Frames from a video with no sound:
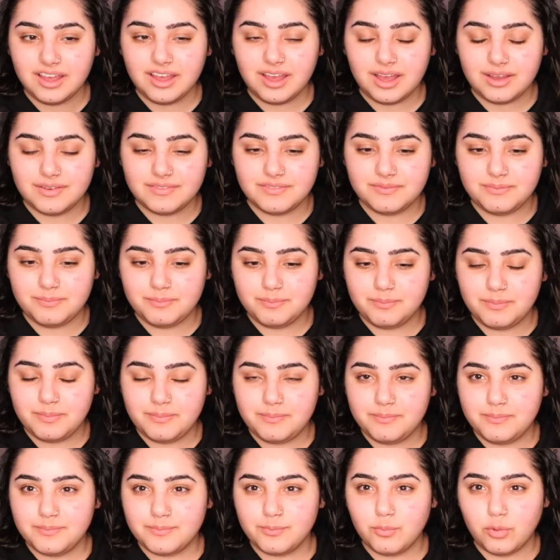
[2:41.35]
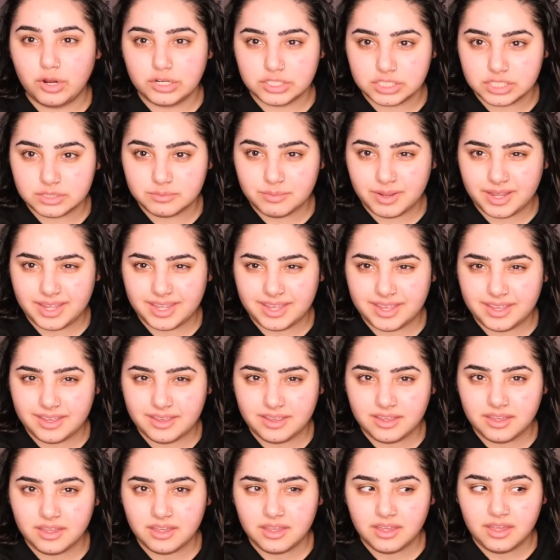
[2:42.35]
of washing my
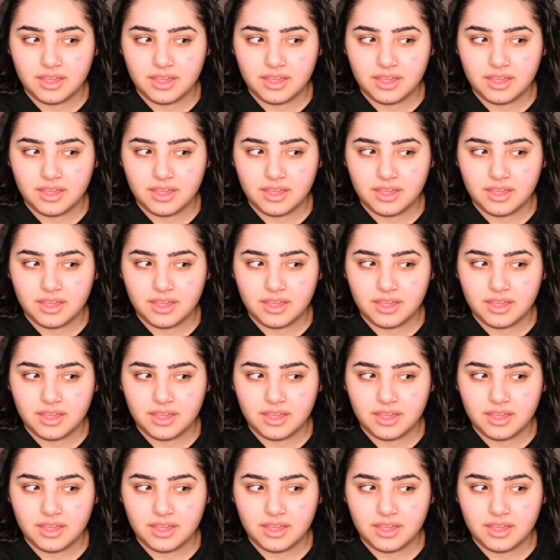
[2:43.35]
hair.